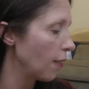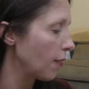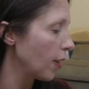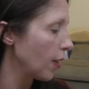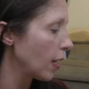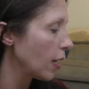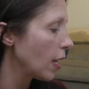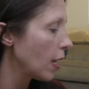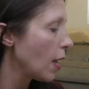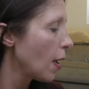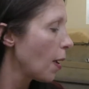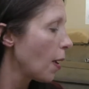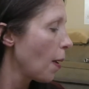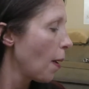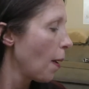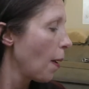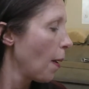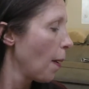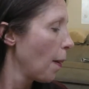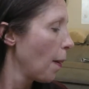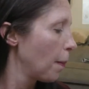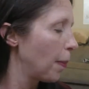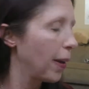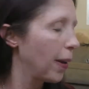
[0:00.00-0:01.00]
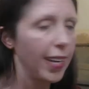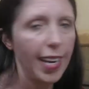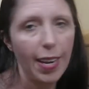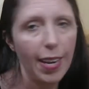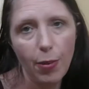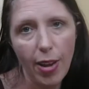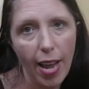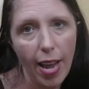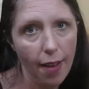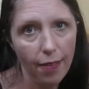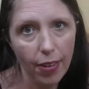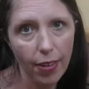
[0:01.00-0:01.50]
of it, but
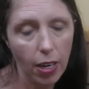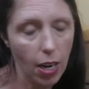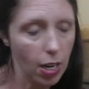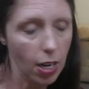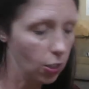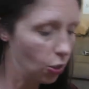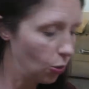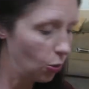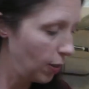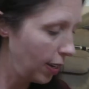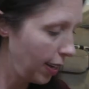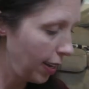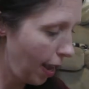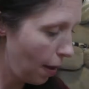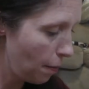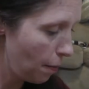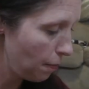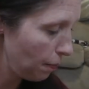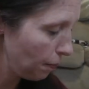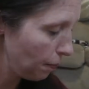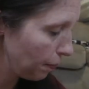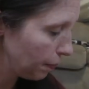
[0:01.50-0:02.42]
we haven't gotten to it yet.